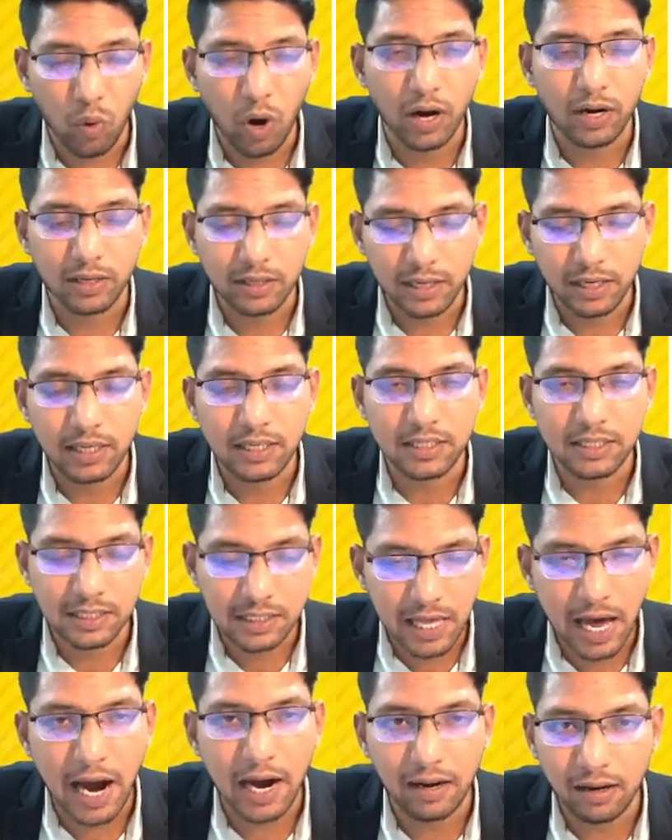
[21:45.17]
What
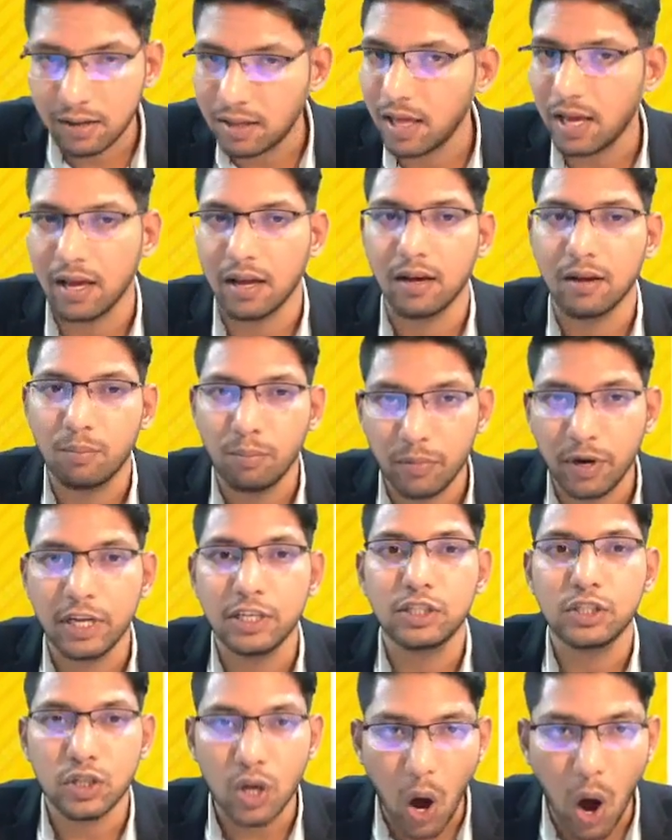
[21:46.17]
is that thing?
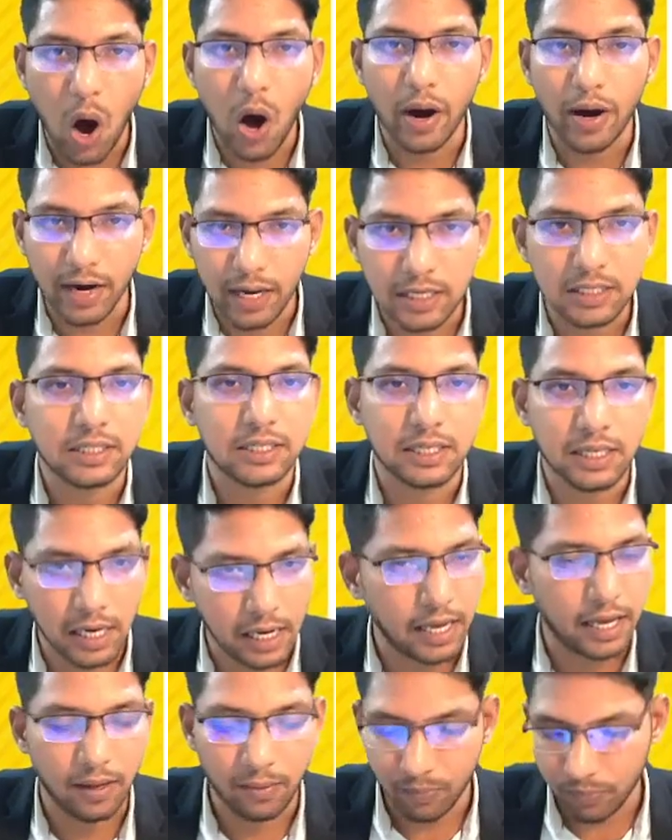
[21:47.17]

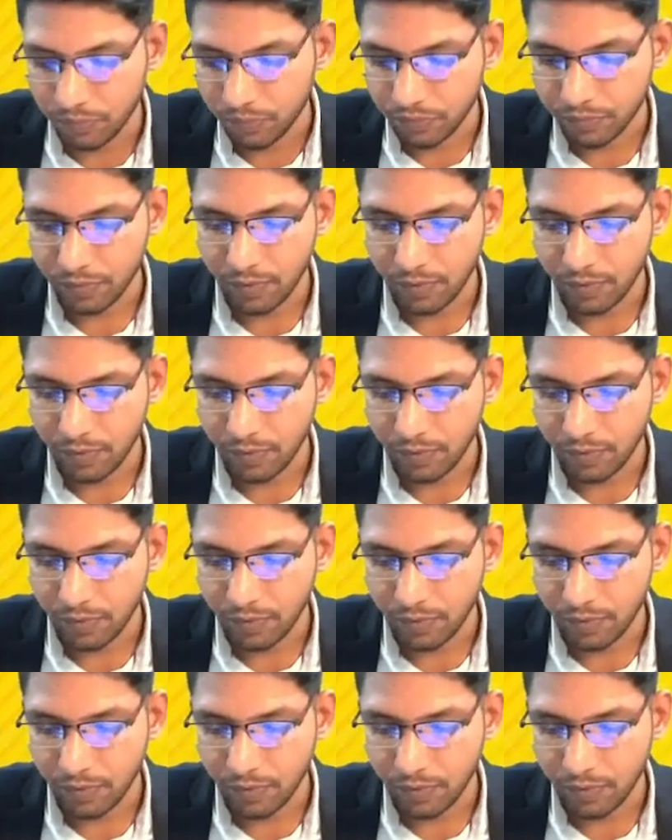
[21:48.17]
Dishonestly.